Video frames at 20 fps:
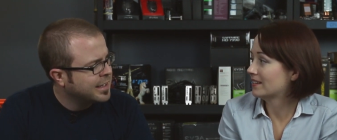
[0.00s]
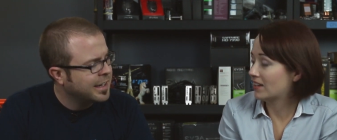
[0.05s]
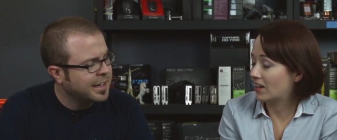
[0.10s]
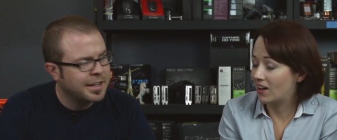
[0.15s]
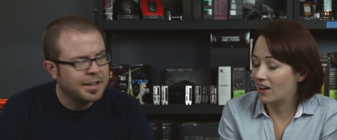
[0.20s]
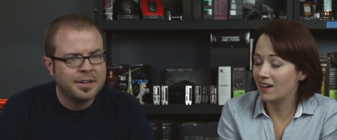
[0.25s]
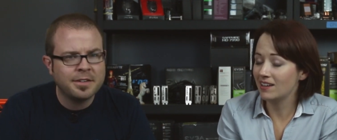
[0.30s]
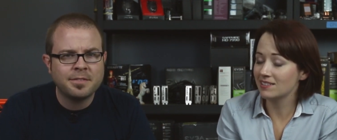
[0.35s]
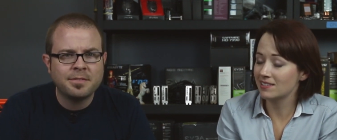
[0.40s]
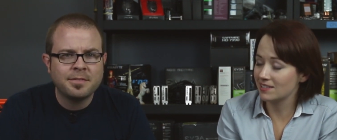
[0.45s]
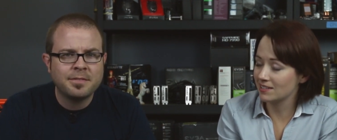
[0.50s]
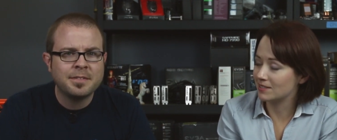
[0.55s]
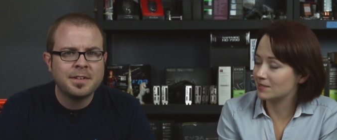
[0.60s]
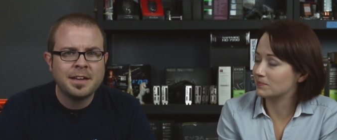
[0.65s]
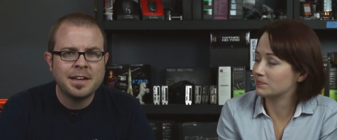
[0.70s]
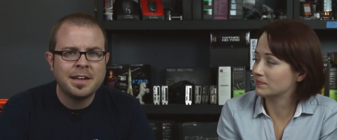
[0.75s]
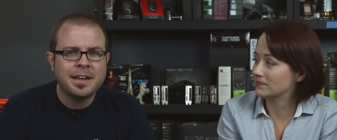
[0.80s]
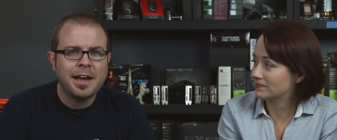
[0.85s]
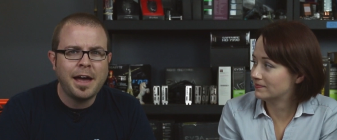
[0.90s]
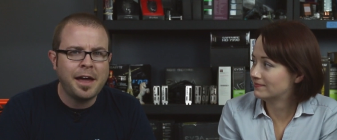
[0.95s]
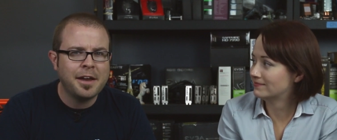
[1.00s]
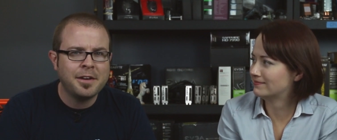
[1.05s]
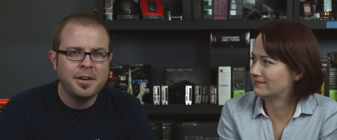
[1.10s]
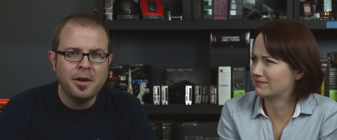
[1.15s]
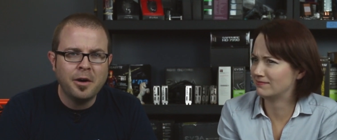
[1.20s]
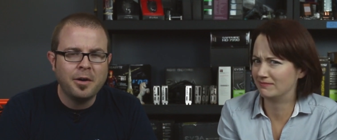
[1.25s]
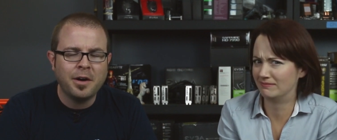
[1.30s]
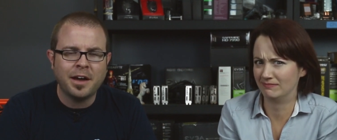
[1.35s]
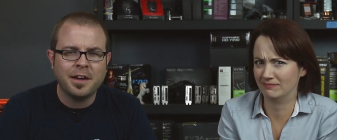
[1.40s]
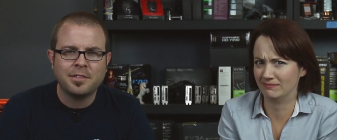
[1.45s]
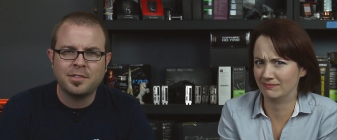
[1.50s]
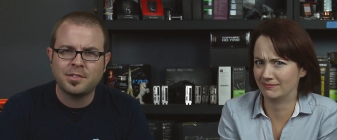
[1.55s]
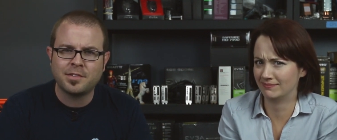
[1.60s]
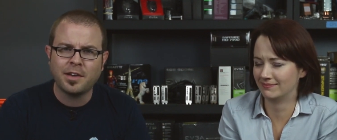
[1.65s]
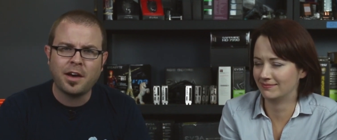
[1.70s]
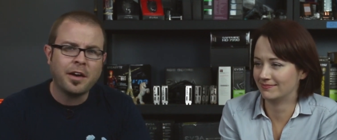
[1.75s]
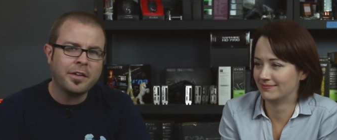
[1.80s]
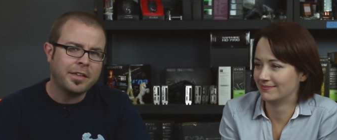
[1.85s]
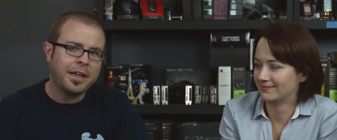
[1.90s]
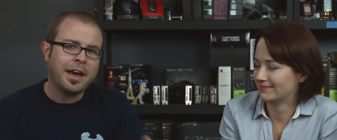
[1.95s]
Speaker 1: I awesome. Had no. I
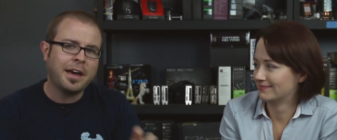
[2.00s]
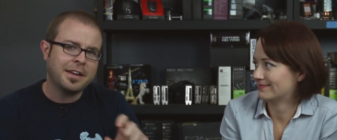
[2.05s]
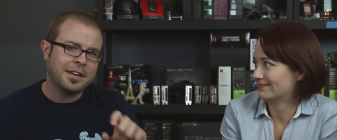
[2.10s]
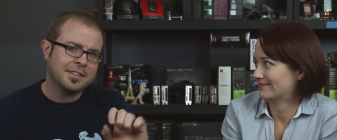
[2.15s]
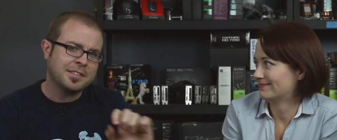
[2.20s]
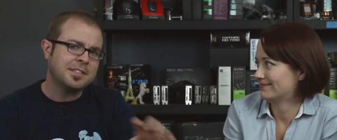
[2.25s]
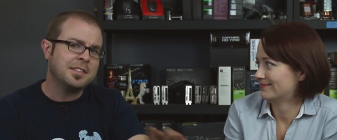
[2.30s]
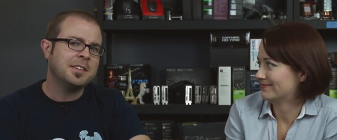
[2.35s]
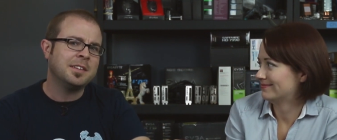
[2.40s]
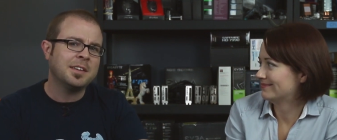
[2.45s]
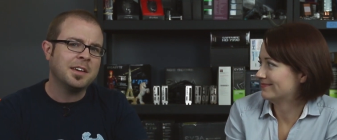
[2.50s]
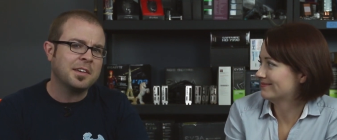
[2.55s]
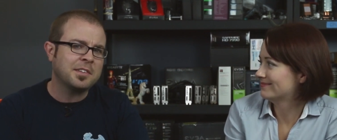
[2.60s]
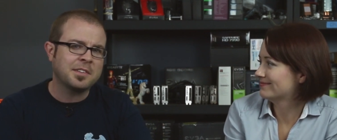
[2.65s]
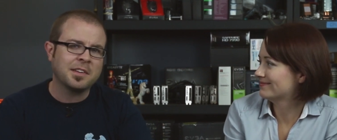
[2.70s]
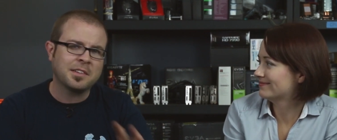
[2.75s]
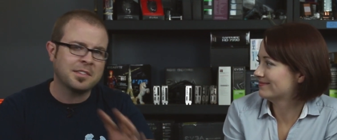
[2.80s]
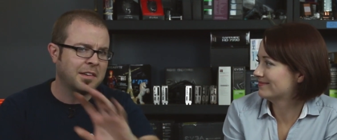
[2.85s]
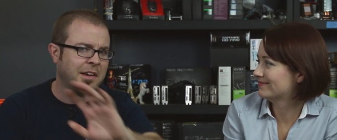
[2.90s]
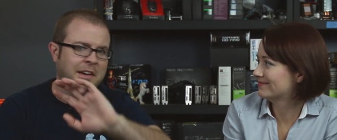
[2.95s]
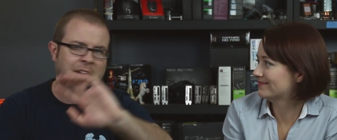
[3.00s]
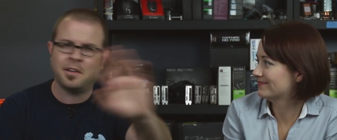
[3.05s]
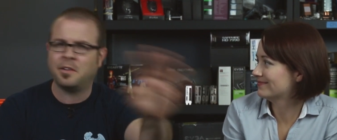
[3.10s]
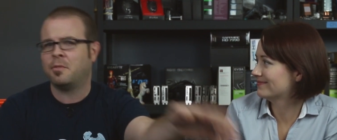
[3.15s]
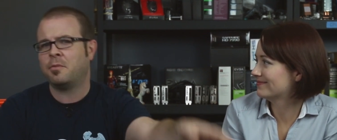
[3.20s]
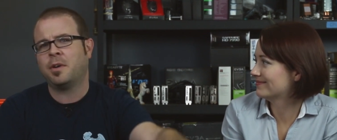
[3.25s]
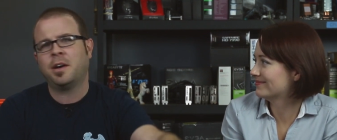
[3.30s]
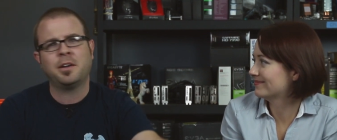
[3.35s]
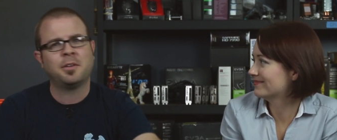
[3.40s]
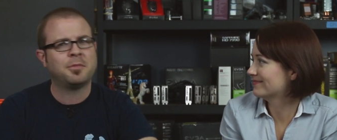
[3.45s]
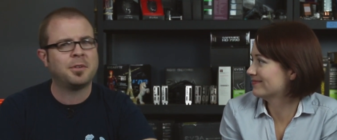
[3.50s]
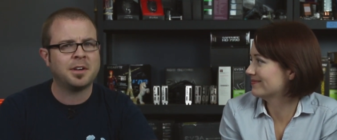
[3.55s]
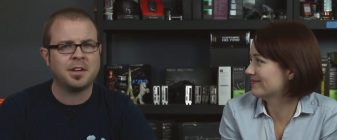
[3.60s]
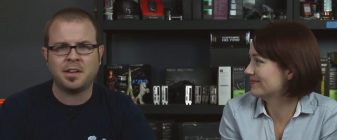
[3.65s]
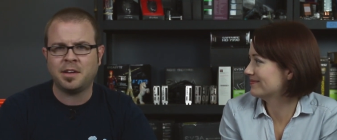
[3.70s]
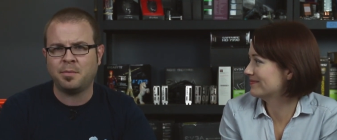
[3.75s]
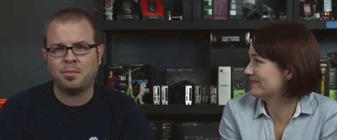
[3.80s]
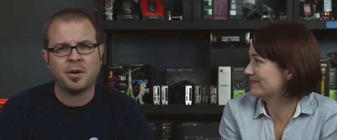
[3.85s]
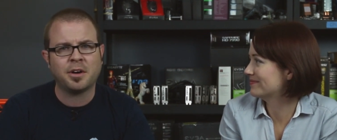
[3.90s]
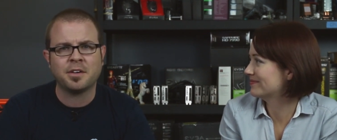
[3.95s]
saw that at CES and I was like, I don't. I don't
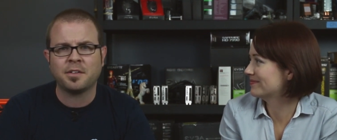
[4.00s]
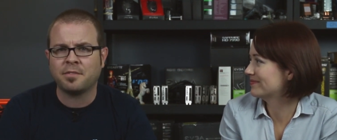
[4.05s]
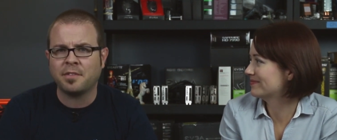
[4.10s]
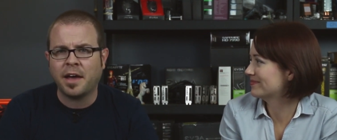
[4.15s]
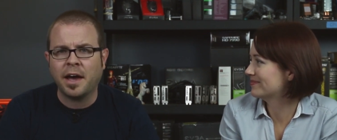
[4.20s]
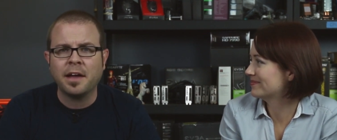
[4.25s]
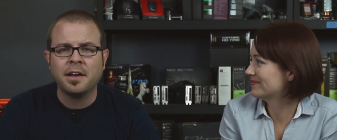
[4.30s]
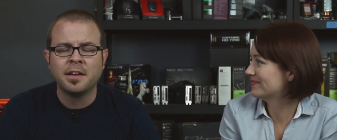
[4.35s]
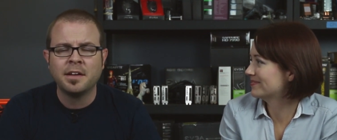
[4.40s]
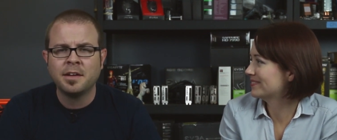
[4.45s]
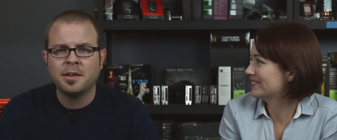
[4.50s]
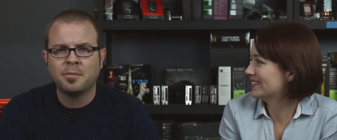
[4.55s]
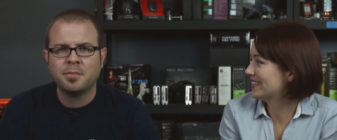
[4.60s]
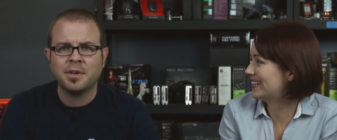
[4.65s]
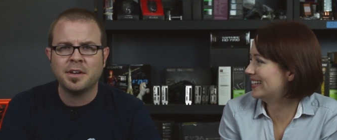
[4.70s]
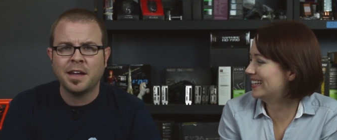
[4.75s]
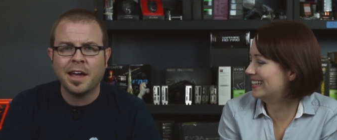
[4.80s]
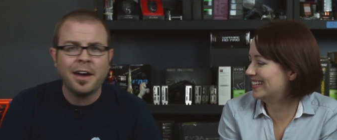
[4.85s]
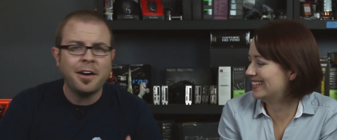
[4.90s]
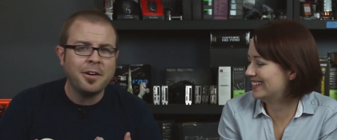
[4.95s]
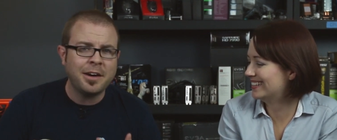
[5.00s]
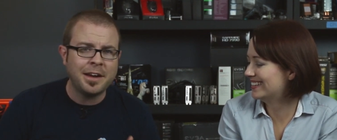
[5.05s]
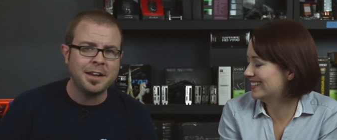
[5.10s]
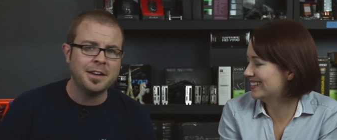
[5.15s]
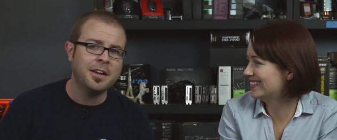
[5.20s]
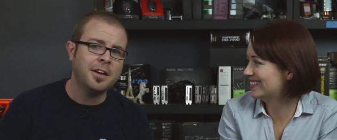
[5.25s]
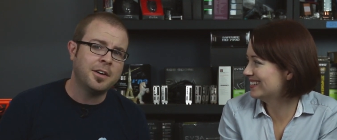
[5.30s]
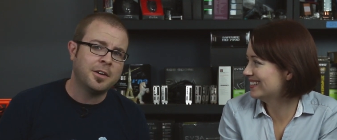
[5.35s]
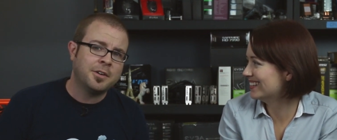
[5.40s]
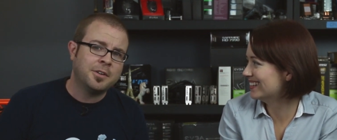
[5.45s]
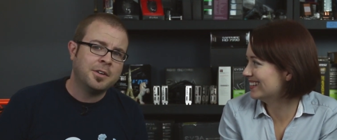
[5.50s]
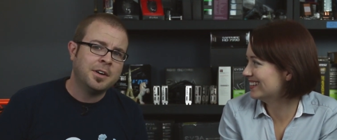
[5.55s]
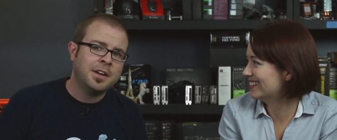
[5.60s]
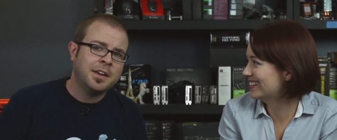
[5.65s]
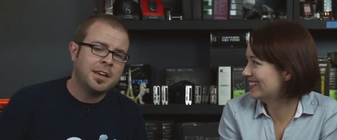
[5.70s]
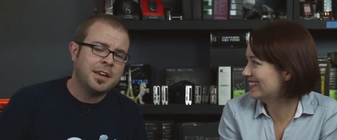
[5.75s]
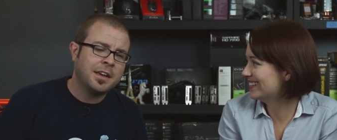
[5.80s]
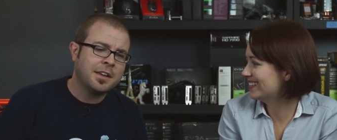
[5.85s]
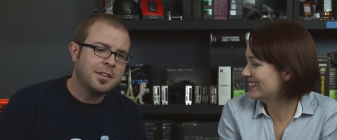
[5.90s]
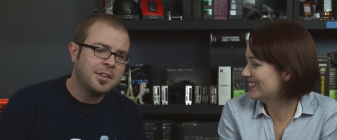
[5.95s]
want any part of that. But now I know.
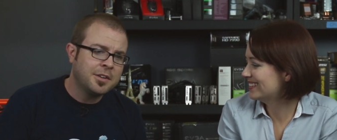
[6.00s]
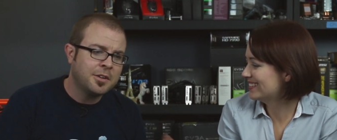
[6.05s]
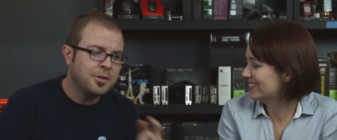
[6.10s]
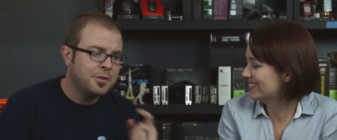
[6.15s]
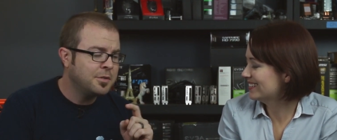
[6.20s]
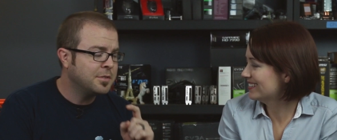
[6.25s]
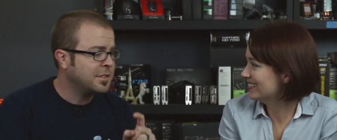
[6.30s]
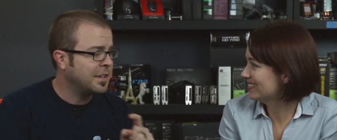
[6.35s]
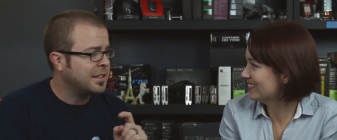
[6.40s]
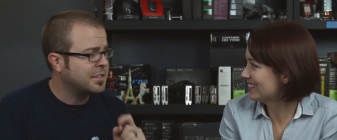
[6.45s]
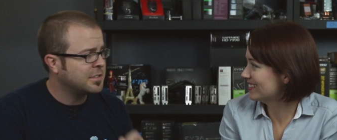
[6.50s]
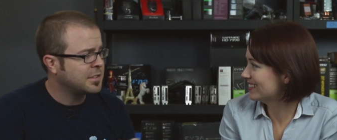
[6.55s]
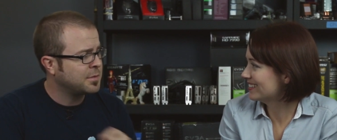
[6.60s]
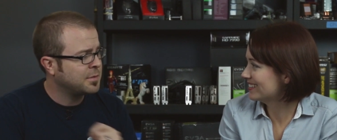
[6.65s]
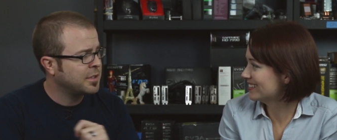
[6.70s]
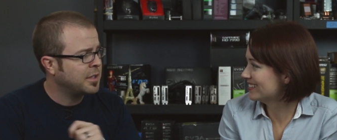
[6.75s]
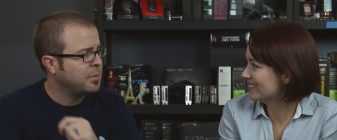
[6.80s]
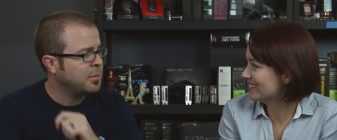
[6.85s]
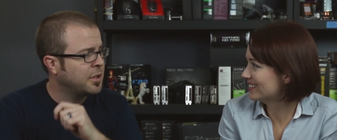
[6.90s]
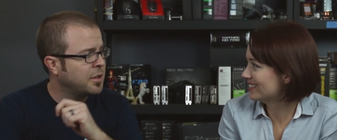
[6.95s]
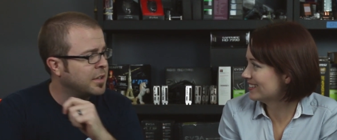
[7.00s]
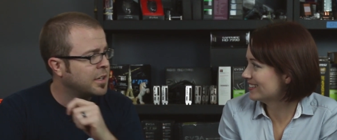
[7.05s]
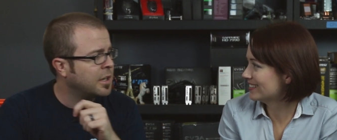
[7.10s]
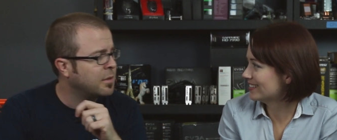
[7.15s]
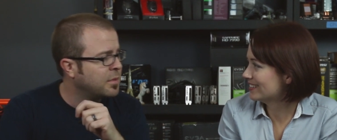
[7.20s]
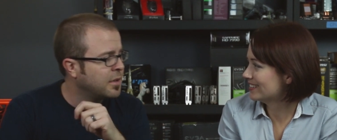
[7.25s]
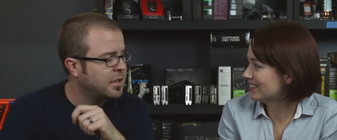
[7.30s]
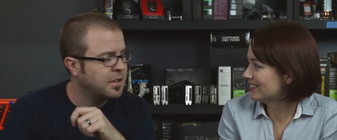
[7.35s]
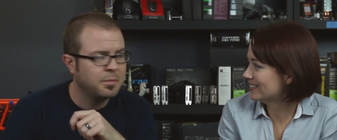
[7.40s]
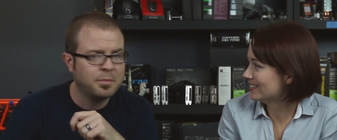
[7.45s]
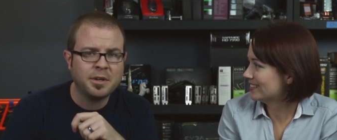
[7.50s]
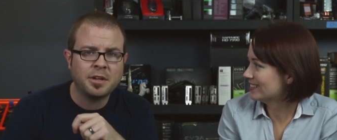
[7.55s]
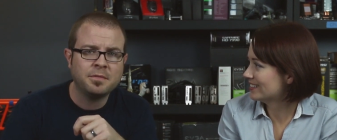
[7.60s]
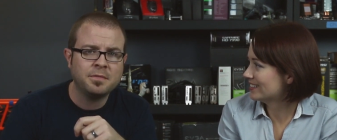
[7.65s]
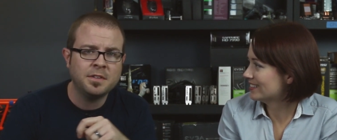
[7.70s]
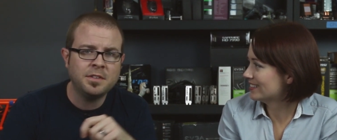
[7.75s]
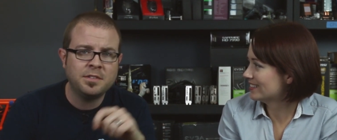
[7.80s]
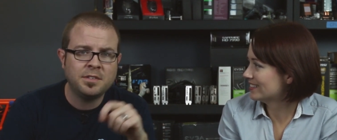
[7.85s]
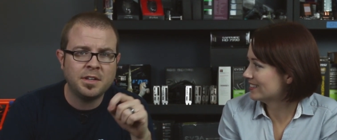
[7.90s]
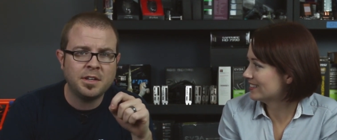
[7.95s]
And you know who's actually really blowing up on the
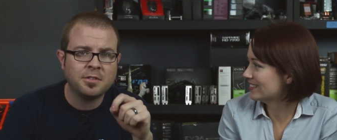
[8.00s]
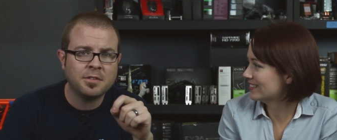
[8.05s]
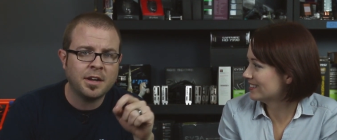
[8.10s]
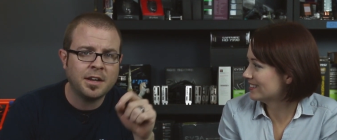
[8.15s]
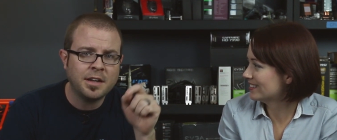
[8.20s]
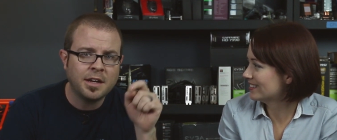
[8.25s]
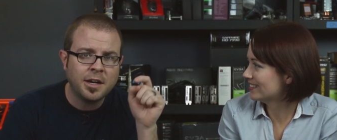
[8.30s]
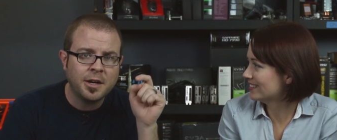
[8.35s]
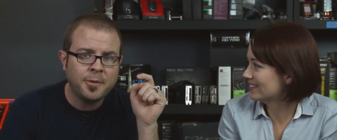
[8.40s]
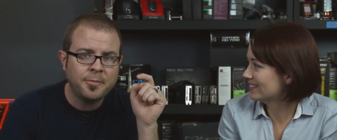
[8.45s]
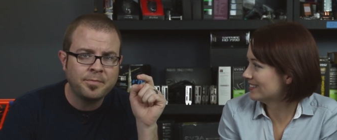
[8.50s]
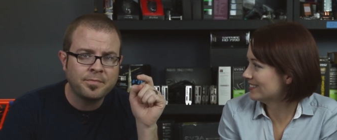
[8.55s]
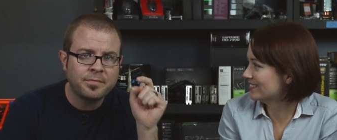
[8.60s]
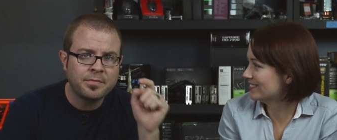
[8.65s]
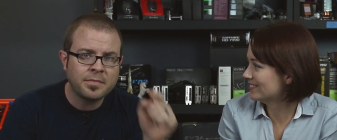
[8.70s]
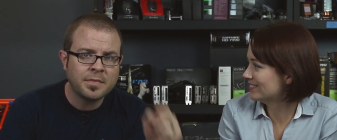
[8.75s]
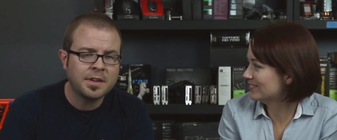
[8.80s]
Belfie scene right now?